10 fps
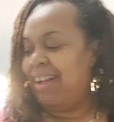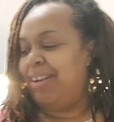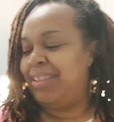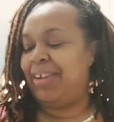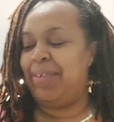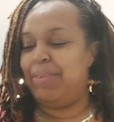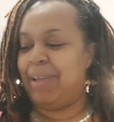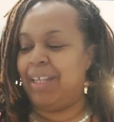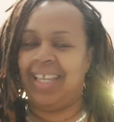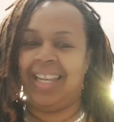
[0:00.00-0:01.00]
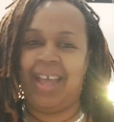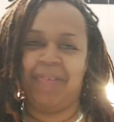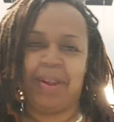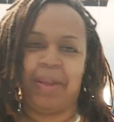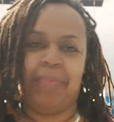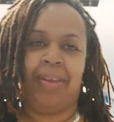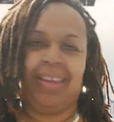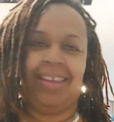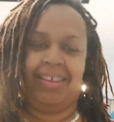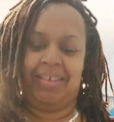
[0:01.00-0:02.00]
Oh, I thought he was back there laughing at
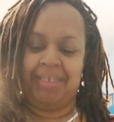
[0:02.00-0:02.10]
me.